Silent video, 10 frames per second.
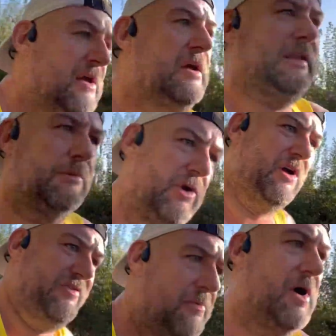then with
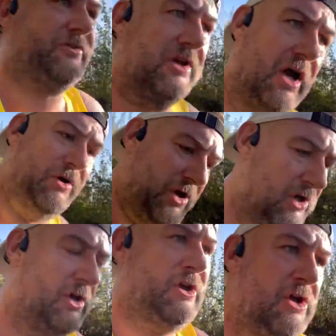1/2 mile to go,
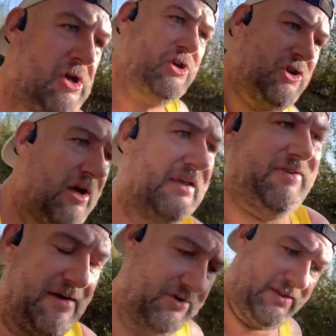try and give
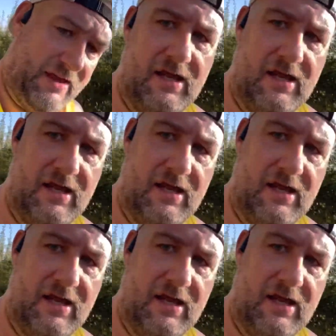it everything.